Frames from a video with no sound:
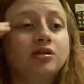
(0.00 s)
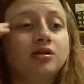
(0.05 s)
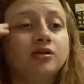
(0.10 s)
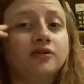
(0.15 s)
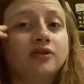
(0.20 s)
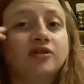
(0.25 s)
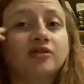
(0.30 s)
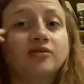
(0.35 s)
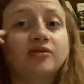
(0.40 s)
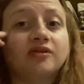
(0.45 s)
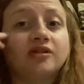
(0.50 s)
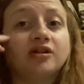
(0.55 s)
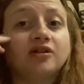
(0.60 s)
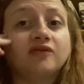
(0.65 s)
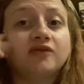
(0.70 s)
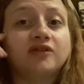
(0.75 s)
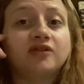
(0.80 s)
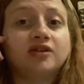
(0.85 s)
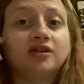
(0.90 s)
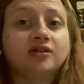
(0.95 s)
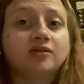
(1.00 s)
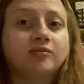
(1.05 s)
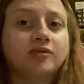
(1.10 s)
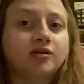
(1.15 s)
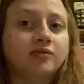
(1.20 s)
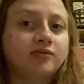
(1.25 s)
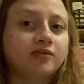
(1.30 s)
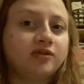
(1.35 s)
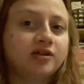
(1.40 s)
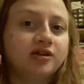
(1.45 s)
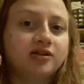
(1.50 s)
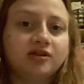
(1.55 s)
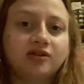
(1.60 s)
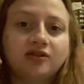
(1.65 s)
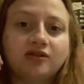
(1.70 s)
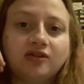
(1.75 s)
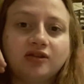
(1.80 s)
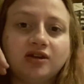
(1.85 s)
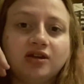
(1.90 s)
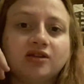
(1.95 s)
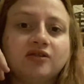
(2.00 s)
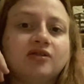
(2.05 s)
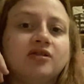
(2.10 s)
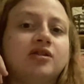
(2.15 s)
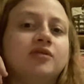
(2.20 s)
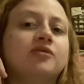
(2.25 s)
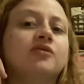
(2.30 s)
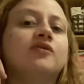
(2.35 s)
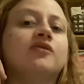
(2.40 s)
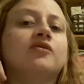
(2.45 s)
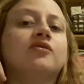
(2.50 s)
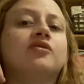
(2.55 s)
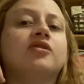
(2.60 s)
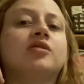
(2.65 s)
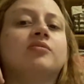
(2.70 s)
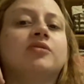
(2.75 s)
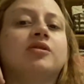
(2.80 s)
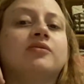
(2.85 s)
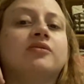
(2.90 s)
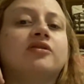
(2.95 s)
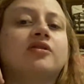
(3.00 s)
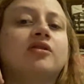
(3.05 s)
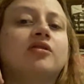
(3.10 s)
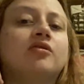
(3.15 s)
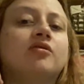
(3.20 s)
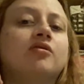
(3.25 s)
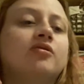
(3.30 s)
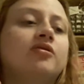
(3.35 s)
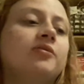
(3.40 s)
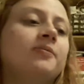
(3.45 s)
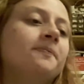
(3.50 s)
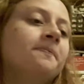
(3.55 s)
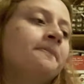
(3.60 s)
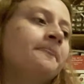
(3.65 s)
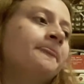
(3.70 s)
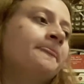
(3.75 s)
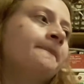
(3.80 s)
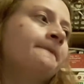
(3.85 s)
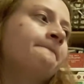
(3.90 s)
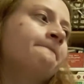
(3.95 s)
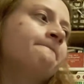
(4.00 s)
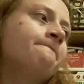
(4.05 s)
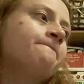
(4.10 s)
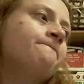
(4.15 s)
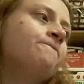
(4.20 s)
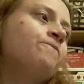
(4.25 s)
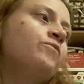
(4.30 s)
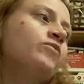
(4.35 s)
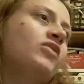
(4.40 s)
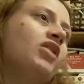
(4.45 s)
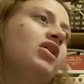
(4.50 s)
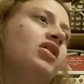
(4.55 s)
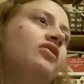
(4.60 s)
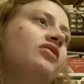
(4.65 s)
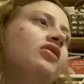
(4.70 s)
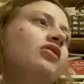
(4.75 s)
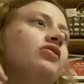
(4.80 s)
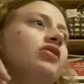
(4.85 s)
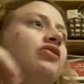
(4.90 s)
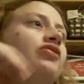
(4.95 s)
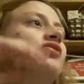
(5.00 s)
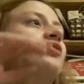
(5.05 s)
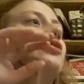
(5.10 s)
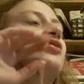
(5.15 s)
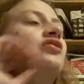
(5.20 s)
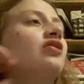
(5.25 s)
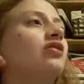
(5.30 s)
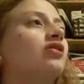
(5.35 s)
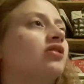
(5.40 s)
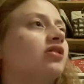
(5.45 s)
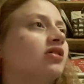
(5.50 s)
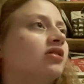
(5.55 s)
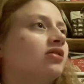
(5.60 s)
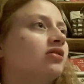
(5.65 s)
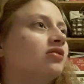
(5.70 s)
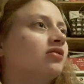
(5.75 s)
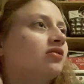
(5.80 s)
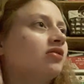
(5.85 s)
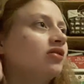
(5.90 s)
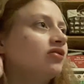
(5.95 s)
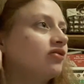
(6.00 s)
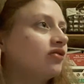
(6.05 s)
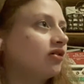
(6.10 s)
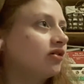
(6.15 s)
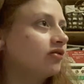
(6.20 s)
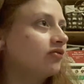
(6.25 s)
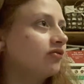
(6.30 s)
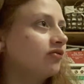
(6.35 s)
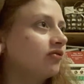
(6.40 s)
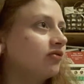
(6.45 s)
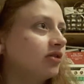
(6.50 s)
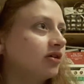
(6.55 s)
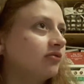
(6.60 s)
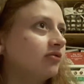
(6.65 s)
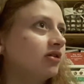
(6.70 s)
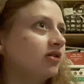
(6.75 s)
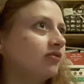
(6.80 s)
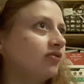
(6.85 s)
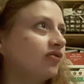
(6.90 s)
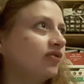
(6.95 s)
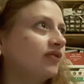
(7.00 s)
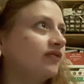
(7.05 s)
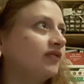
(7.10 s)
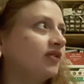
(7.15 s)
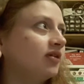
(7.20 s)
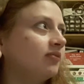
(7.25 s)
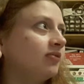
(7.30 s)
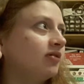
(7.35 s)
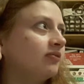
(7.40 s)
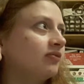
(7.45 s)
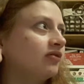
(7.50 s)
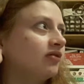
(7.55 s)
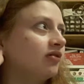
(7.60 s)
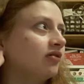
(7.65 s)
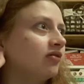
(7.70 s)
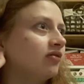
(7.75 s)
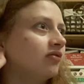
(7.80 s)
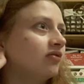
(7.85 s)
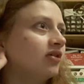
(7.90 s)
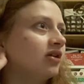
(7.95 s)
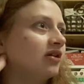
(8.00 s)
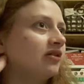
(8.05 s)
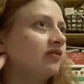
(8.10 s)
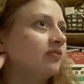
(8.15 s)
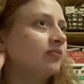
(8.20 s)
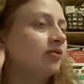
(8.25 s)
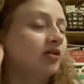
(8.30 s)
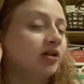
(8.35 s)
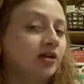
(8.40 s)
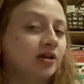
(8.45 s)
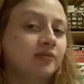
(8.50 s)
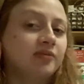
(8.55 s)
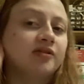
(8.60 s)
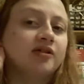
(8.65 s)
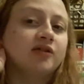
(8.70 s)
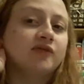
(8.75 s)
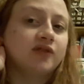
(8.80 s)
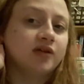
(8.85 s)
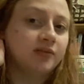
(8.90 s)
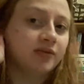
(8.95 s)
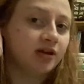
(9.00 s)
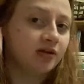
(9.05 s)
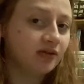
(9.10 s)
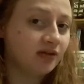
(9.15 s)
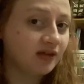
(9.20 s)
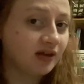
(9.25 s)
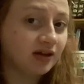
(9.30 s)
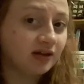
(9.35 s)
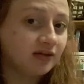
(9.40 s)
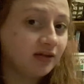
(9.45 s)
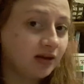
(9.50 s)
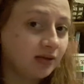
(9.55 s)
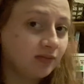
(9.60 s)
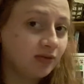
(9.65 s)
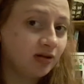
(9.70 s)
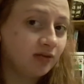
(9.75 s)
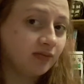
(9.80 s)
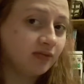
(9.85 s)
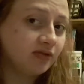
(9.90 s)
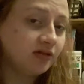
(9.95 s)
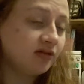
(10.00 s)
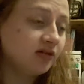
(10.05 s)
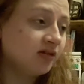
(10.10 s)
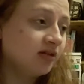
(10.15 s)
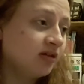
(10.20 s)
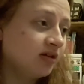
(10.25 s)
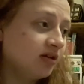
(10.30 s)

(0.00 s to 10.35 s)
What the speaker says: And this was like for 6 months. He didn't sit until he was 14 months old. He started crawling when he was 15 months old. He's pulling himself up now, he's 18 months.